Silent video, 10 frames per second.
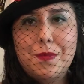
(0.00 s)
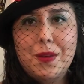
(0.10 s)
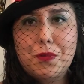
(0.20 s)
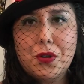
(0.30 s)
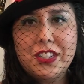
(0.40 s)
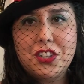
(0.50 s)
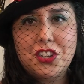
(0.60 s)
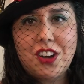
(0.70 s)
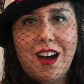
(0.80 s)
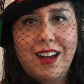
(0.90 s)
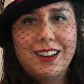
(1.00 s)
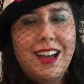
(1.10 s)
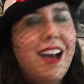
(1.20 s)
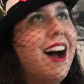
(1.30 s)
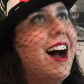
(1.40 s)
Prince John.
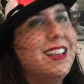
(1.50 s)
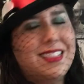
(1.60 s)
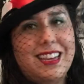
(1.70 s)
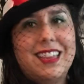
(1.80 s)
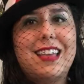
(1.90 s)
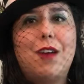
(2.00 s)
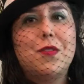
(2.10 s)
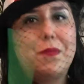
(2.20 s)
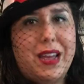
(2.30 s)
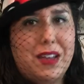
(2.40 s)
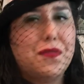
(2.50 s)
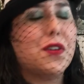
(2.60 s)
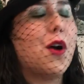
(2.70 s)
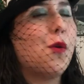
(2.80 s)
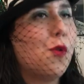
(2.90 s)
I think that would make
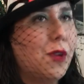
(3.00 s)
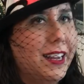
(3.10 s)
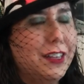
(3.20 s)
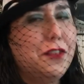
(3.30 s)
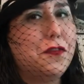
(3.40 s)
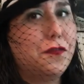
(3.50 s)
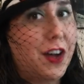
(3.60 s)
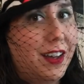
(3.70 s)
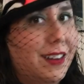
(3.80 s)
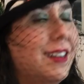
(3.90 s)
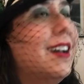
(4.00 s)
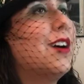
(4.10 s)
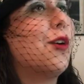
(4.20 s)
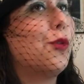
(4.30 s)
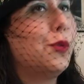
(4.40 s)
for a really fun,
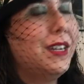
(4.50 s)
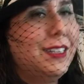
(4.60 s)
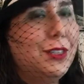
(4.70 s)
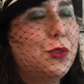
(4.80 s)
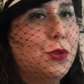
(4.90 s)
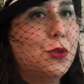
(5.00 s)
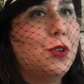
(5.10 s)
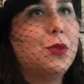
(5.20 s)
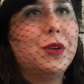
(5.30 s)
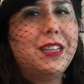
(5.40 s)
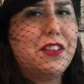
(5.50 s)
really cool, really